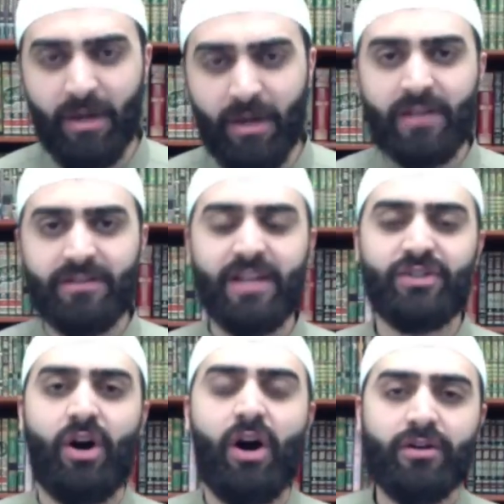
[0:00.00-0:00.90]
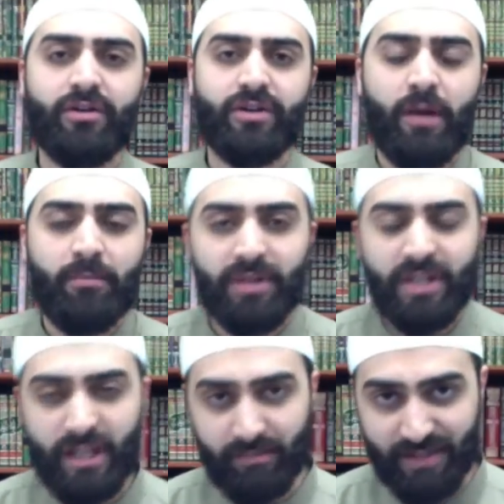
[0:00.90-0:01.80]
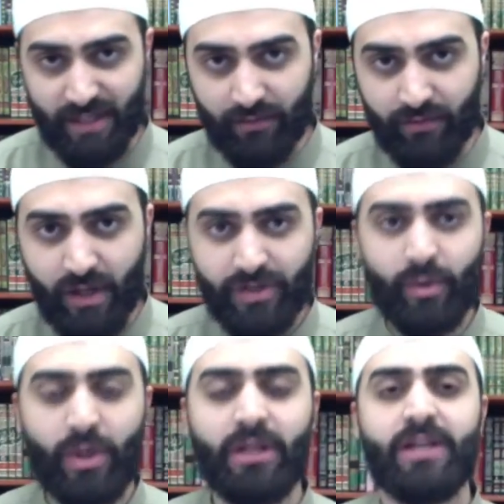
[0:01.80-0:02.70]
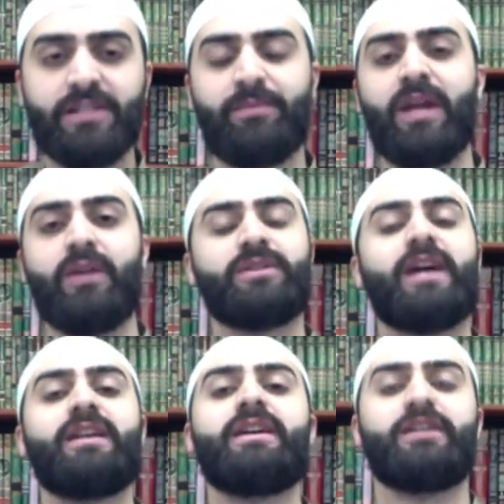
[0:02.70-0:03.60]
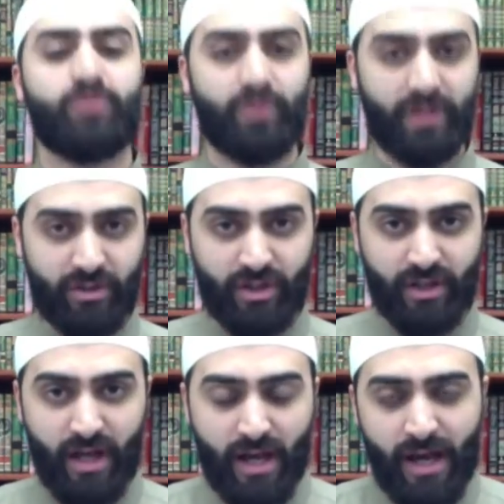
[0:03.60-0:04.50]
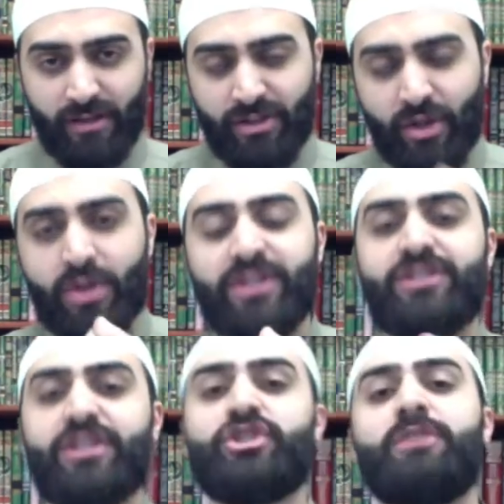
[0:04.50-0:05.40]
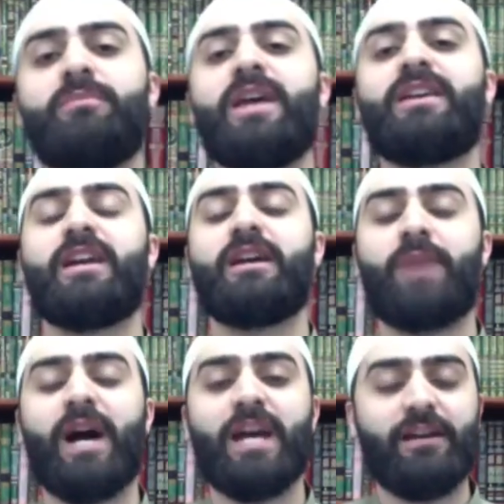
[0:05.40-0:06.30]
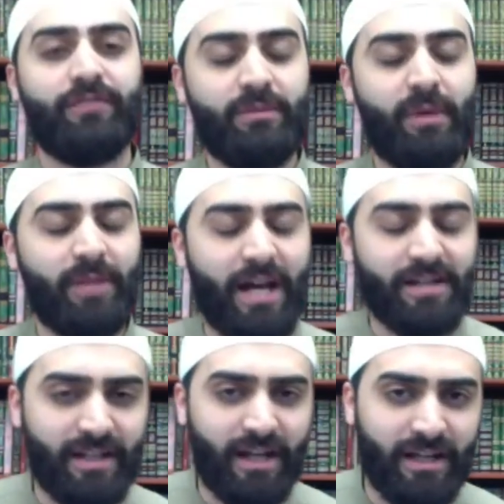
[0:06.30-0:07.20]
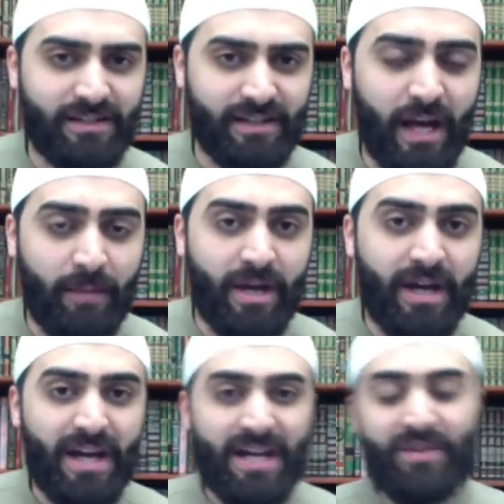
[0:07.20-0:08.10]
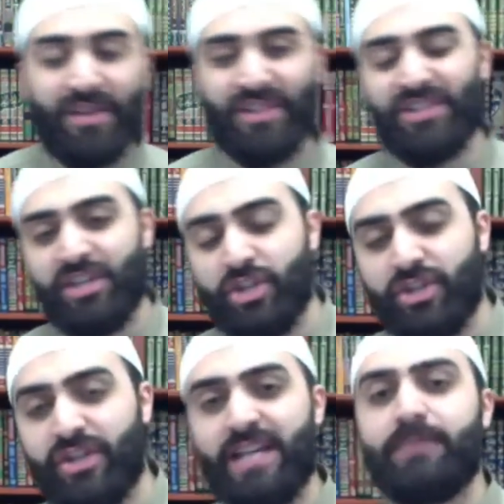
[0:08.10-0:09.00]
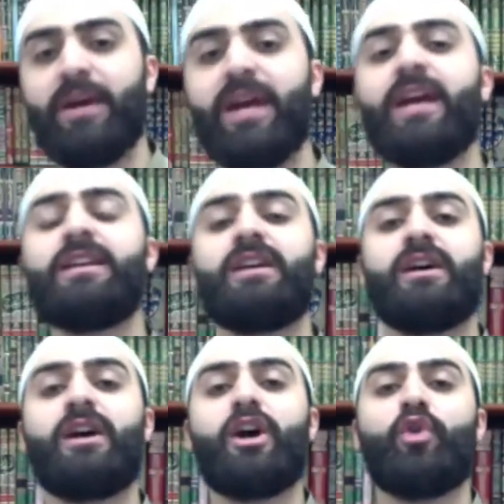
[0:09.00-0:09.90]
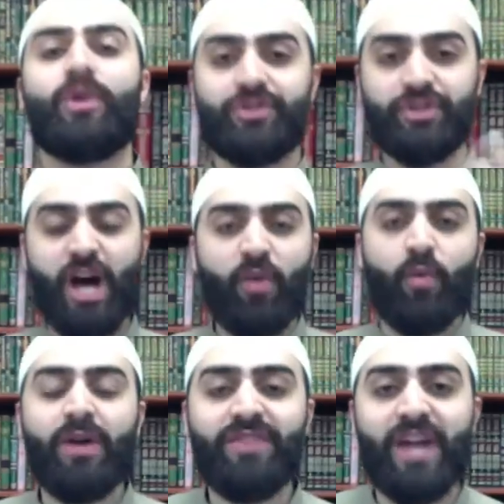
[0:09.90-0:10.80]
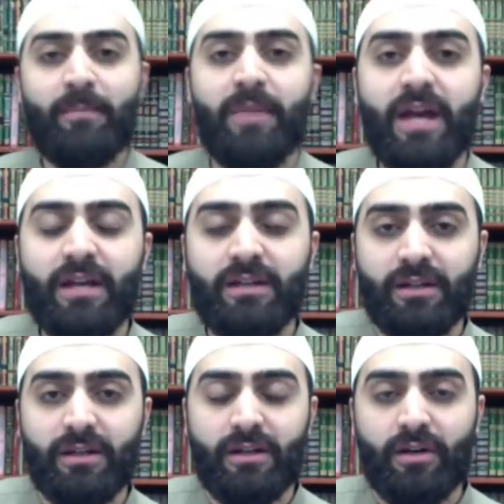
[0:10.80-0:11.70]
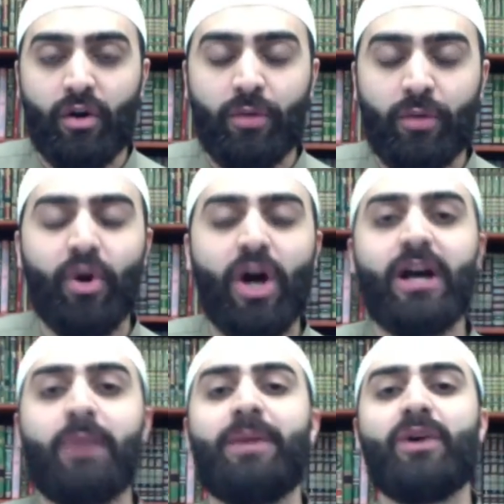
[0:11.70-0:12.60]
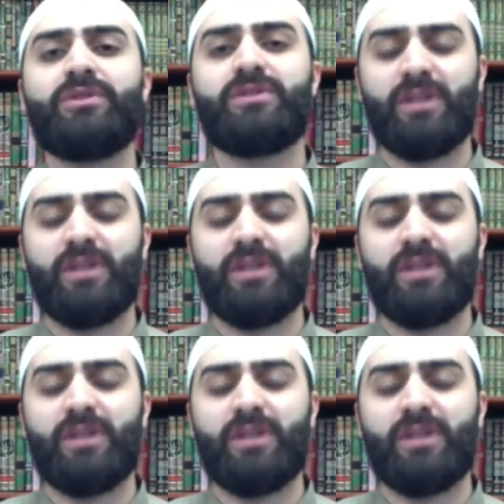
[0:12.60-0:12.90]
takes honor in humbling himself to Allah subhanahu wa ta'ala in his religion. And so the decision making of Imam al-Hasan alayhi salam, and the decision that he made, was not one that made or brought about